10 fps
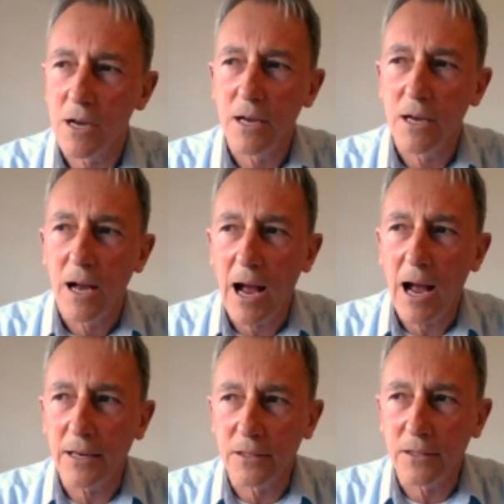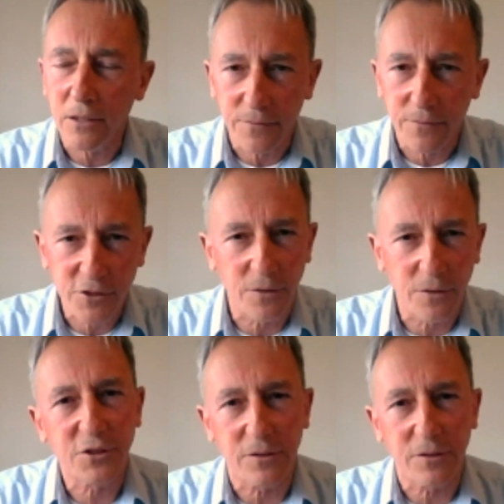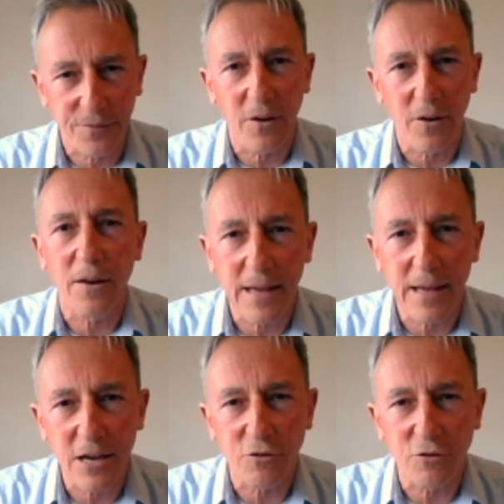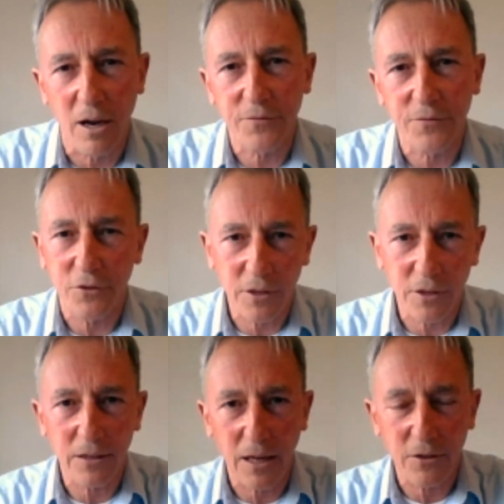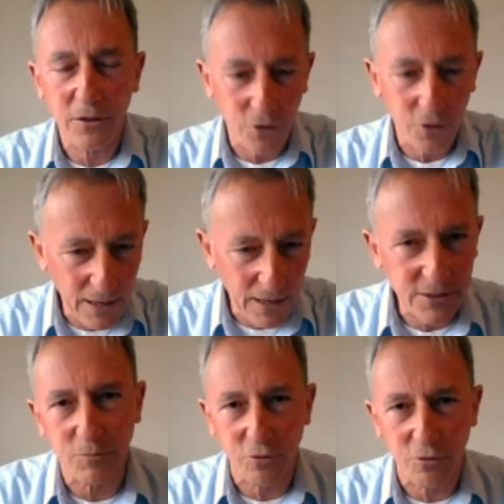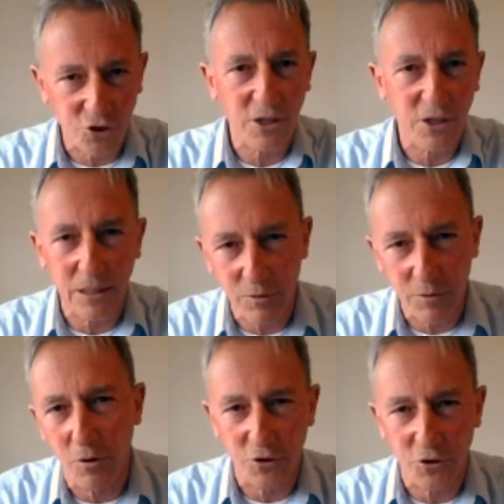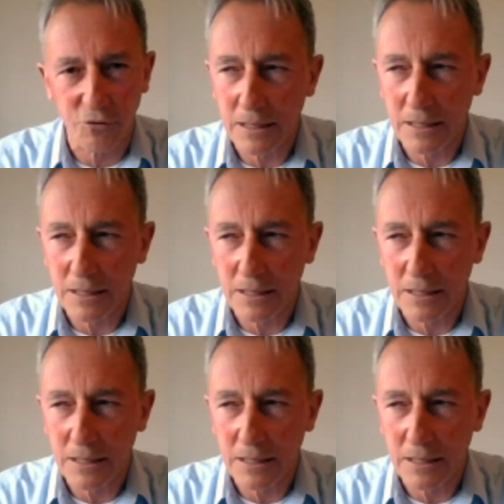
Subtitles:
and the first officer could fly the aircraft, and you had some cross-checking with monitoring.